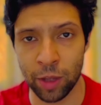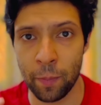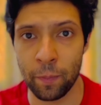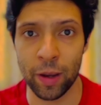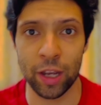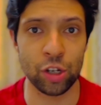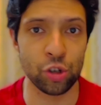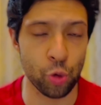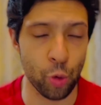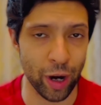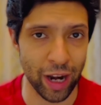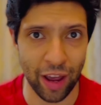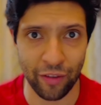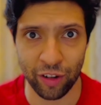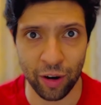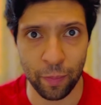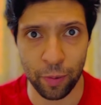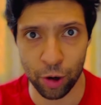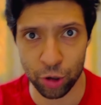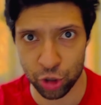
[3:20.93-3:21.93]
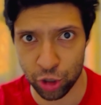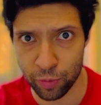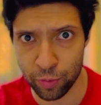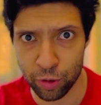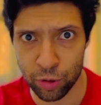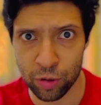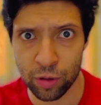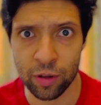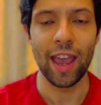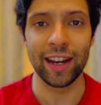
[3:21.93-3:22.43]
pitch whenever
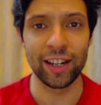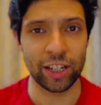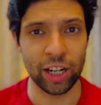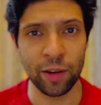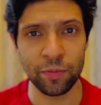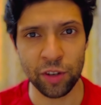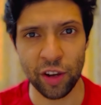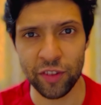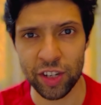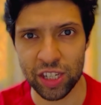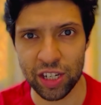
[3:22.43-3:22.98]
possible. In terms of his